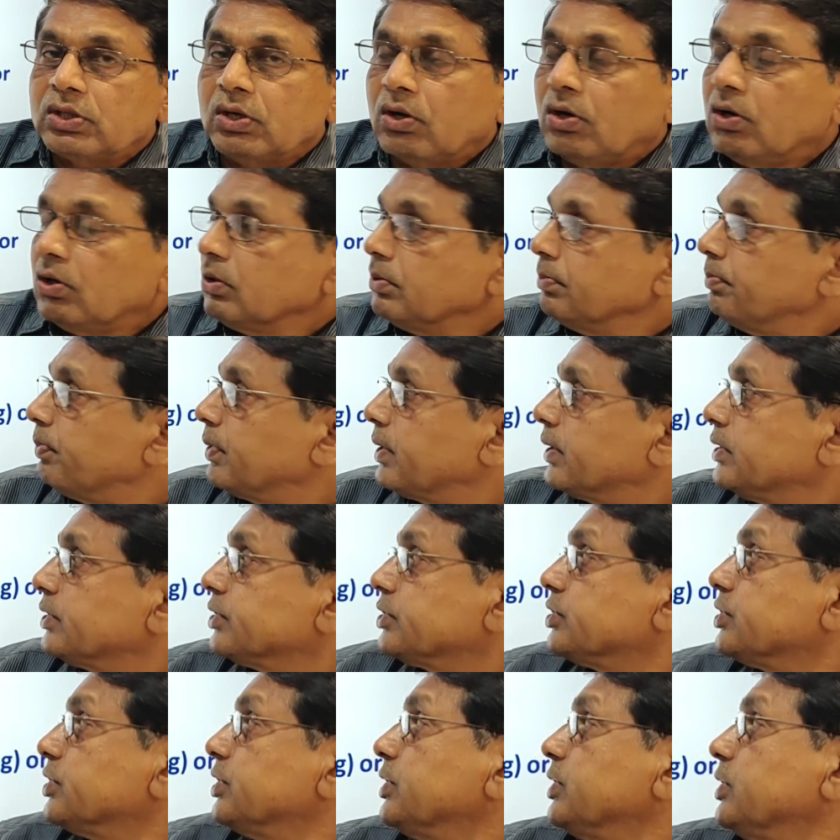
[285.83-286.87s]
are
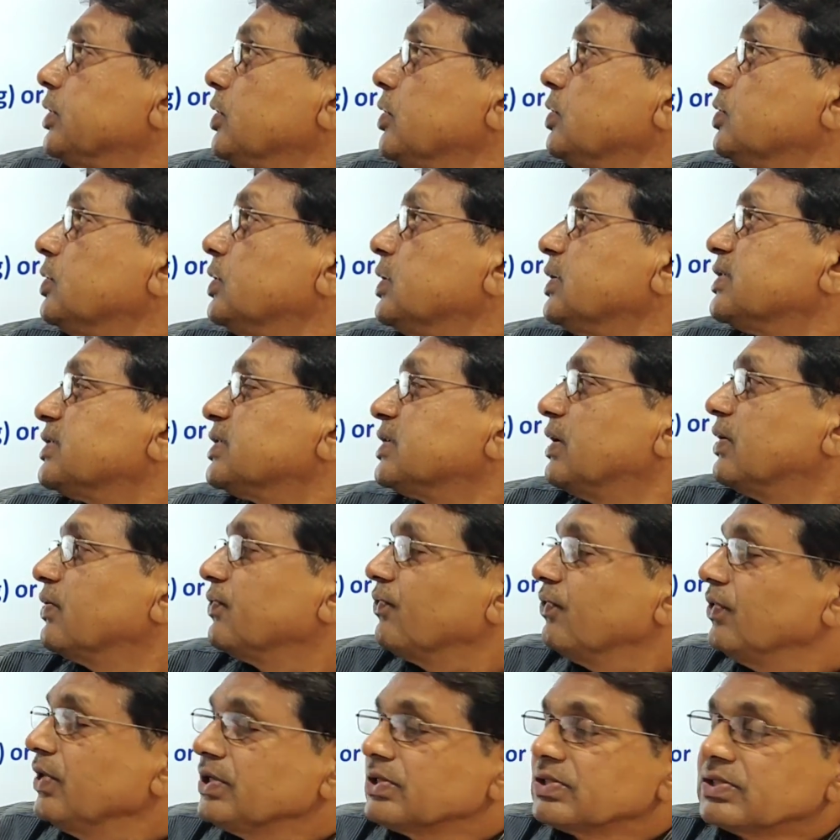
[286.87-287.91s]
present on the
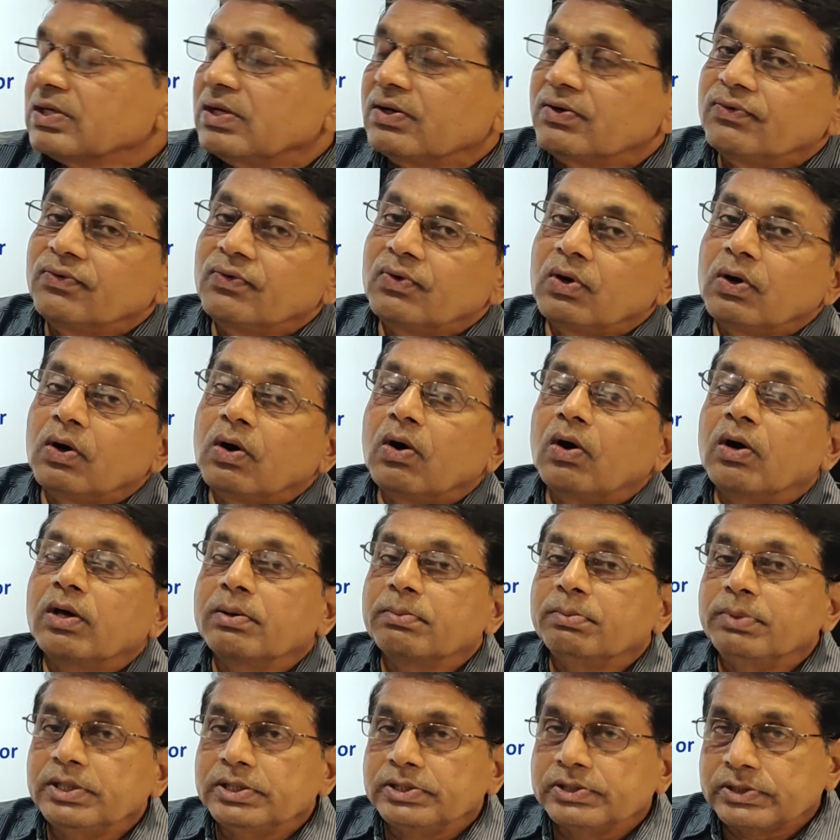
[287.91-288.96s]
surface of
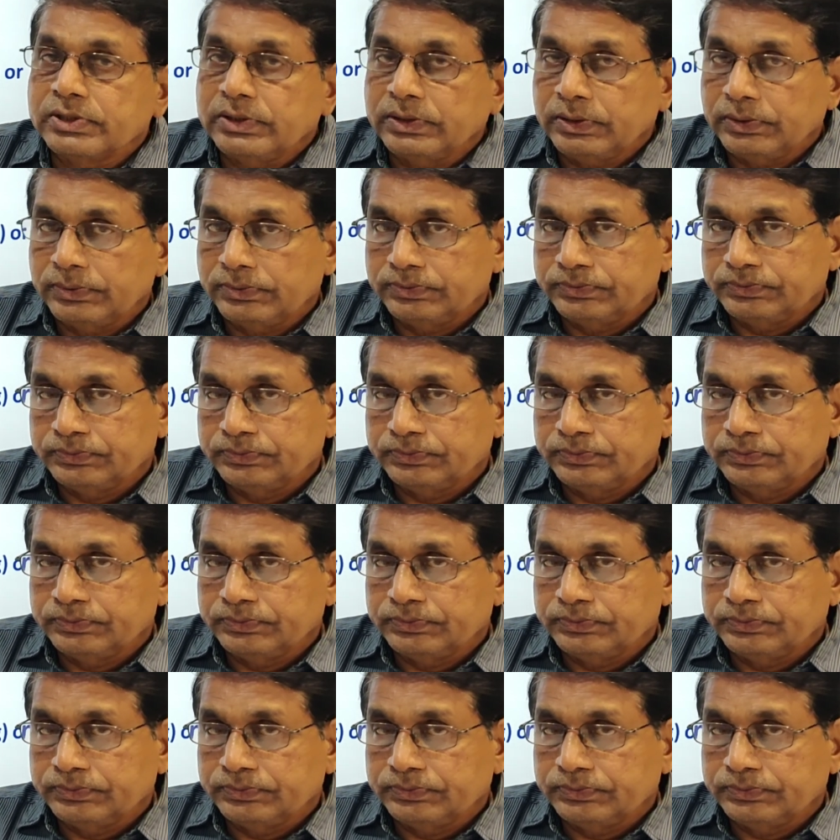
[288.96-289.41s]
RBC.